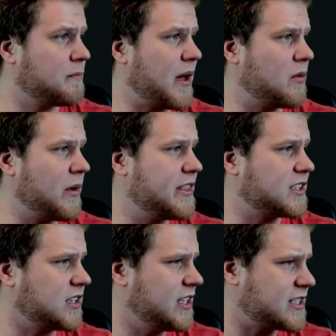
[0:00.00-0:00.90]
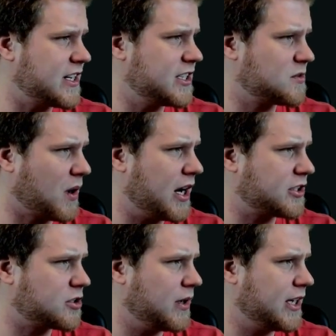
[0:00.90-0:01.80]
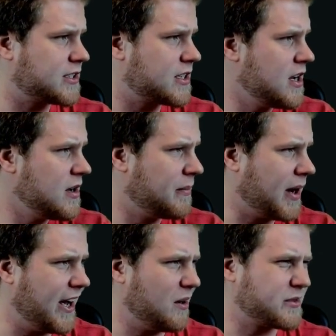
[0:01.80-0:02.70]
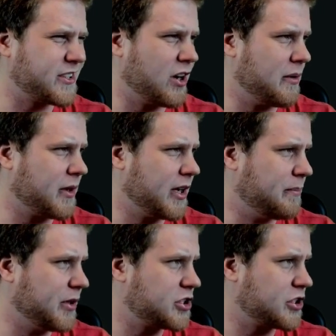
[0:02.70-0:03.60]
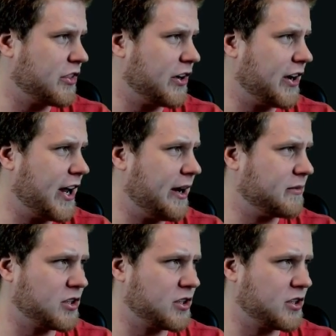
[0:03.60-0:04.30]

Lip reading: By the way, this list is brought to us by, I'm sorry, I'm going to butcher their name, so